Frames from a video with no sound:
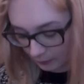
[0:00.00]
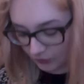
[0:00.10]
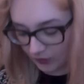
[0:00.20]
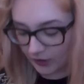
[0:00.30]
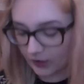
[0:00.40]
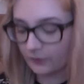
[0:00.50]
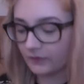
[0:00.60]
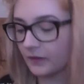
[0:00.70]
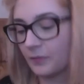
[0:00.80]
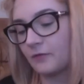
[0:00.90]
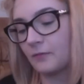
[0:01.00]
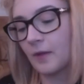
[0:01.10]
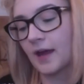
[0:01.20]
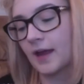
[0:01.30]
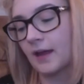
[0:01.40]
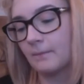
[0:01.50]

going to use some of my